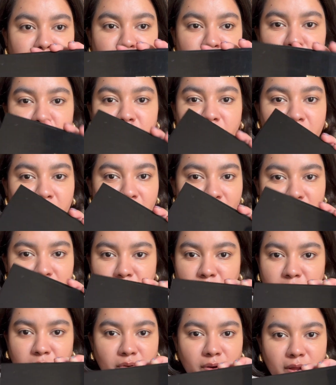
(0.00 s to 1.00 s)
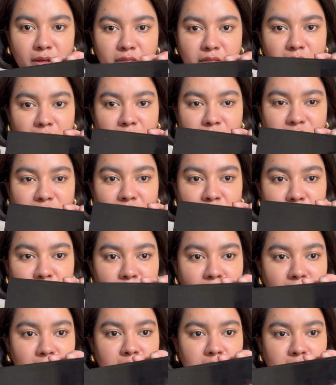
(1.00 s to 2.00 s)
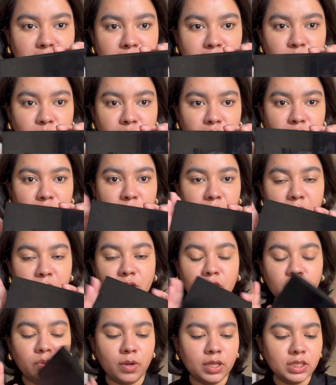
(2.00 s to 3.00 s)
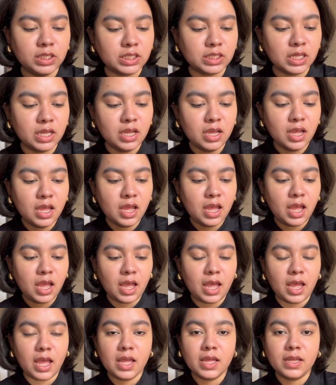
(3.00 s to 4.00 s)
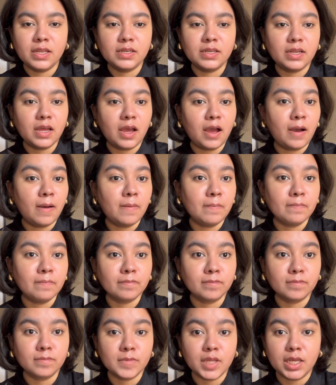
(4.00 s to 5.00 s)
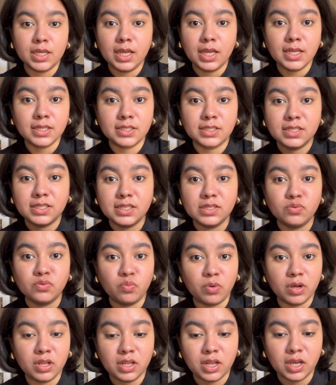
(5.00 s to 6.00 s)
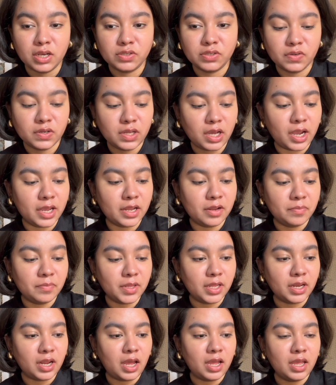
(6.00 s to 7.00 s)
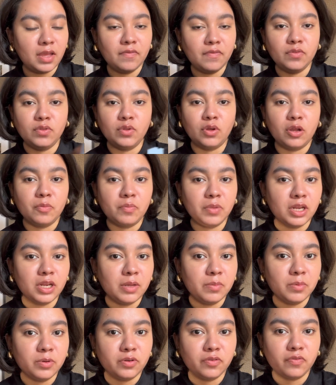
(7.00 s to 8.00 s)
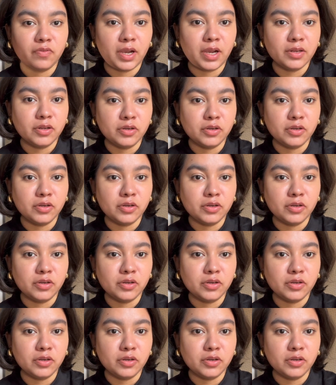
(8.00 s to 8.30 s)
to be a Pat McGrath eyeshadow palette. It's one of the bigger ones. And yes, this is one luxury item that I have not been able to find a